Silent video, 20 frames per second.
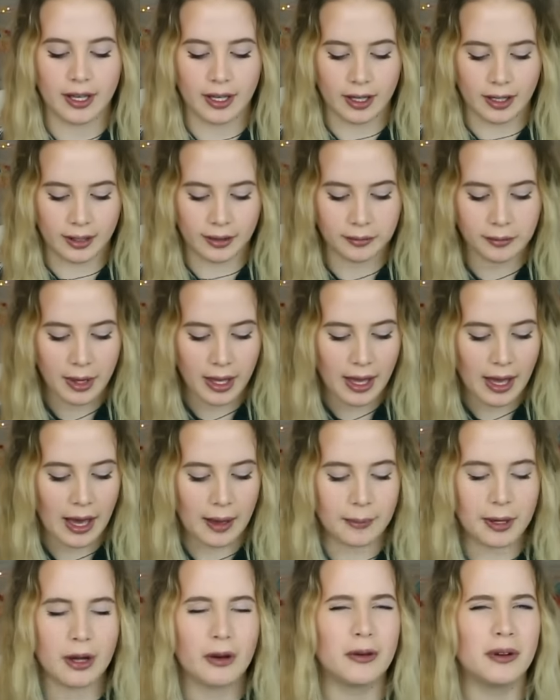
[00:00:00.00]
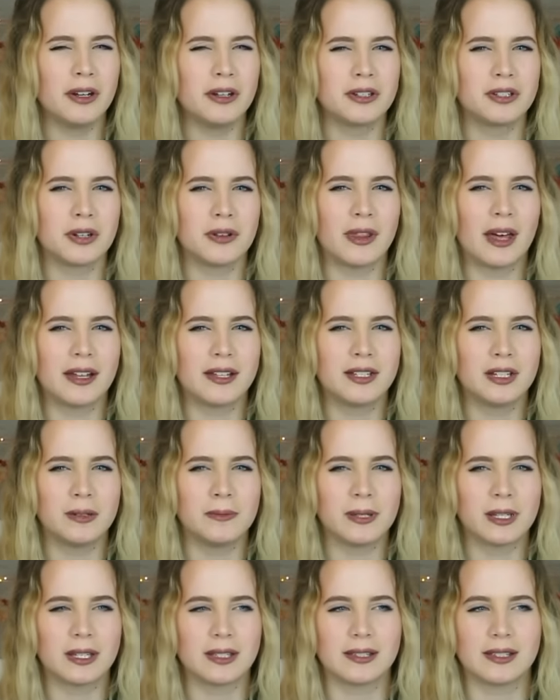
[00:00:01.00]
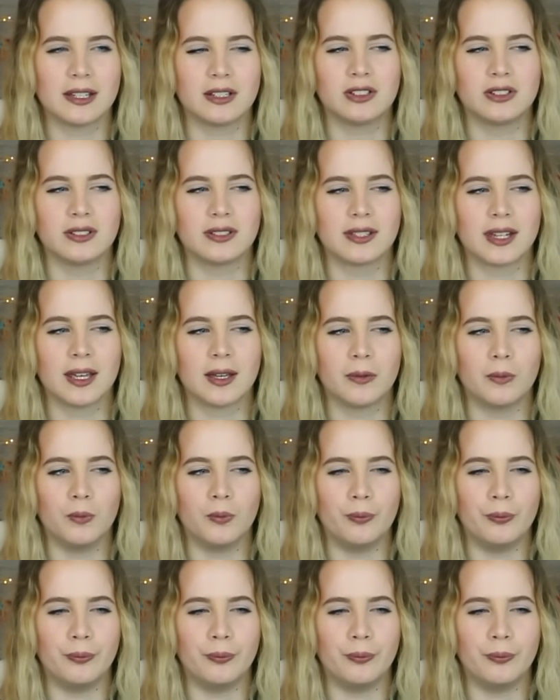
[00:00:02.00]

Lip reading: and I'm not going to show that to you because that's just like